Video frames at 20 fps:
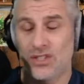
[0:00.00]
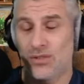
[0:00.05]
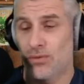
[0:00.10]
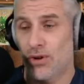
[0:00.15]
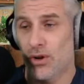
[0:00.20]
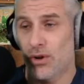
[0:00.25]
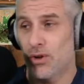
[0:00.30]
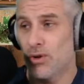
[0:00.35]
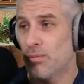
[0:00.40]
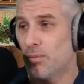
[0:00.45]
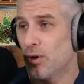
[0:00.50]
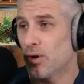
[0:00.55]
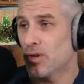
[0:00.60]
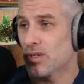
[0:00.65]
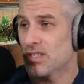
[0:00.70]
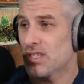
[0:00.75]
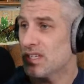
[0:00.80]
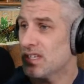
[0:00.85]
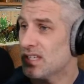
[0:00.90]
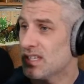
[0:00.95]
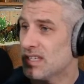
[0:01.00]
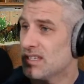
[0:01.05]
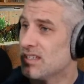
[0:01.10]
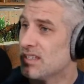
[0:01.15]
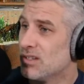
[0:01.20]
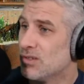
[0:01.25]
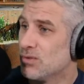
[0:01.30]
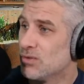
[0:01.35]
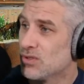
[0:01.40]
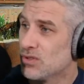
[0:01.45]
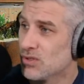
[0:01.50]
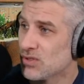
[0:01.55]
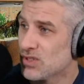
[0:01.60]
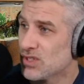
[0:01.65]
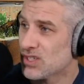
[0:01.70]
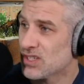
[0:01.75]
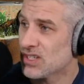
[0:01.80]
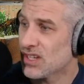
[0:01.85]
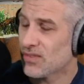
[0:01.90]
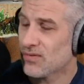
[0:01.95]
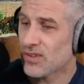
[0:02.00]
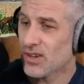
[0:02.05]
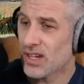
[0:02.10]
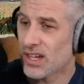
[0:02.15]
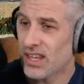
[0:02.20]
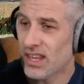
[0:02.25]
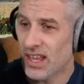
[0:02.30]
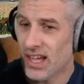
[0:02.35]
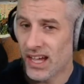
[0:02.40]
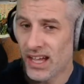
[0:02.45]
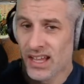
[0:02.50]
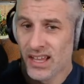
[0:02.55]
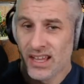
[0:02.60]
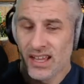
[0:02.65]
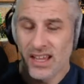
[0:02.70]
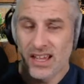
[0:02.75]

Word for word: your Roku boxes, and all sorts of stuff like that.